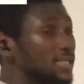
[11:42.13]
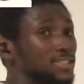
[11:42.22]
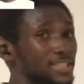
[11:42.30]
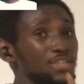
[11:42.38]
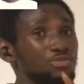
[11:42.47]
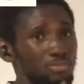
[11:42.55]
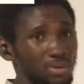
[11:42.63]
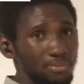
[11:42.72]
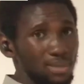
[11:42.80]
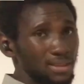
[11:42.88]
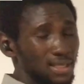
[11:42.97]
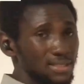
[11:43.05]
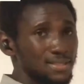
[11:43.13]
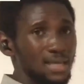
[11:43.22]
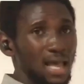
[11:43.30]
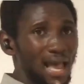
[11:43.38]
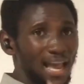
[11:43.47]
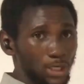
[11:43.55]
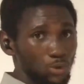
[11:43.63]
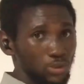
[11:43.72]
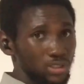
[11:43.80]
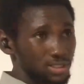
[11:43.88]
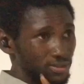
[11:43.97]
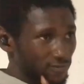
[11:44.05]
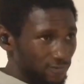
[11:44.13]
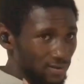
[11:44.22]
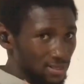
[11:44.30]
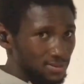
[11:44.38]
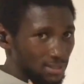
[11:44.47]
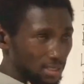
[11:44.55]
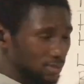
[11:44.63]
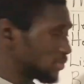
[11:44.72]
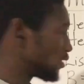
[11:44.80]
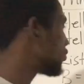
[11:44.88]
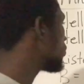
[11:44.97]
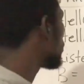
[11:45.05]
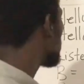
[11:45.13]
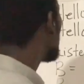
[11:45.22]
Just remember that hydrogen is the first element.